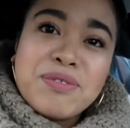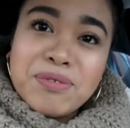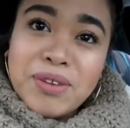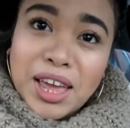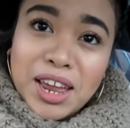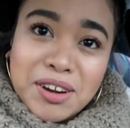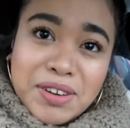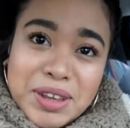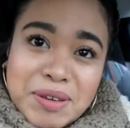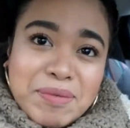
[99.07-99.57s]

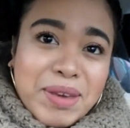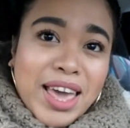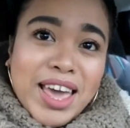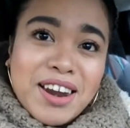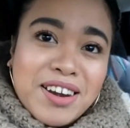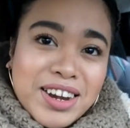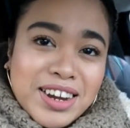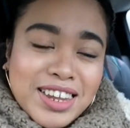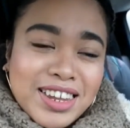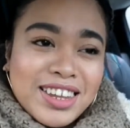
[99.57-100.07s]
Very
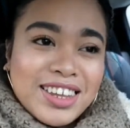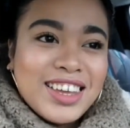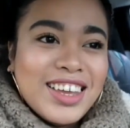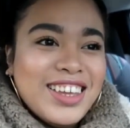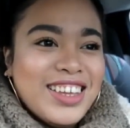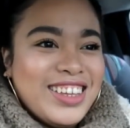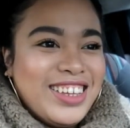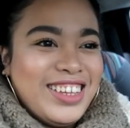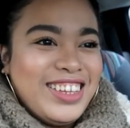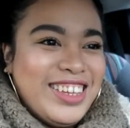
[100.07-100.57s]
Mary!
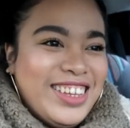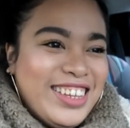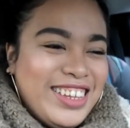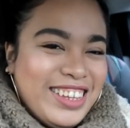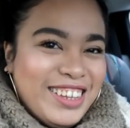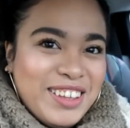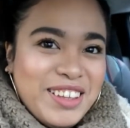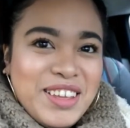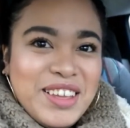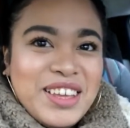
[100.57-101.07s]

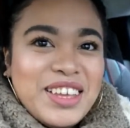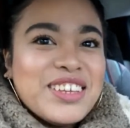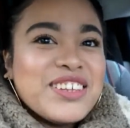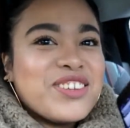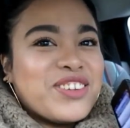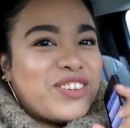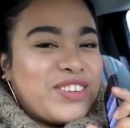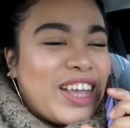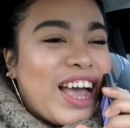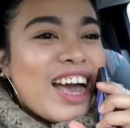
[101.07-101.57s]

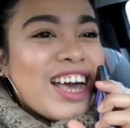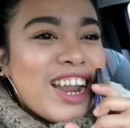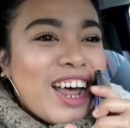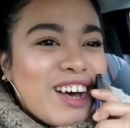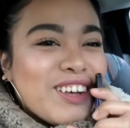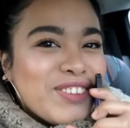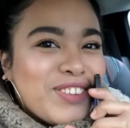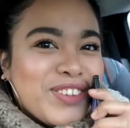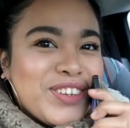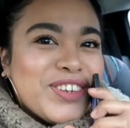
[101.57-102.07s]
Shout
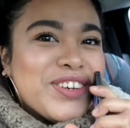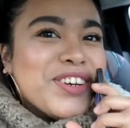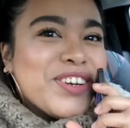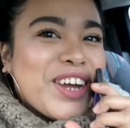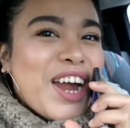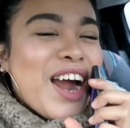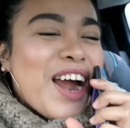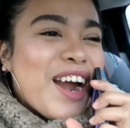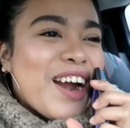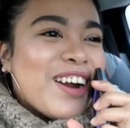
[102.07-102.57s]
out to you,
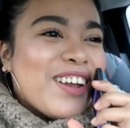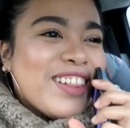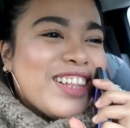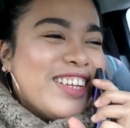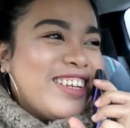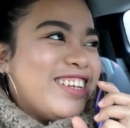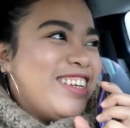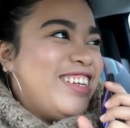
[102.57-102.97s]
girl!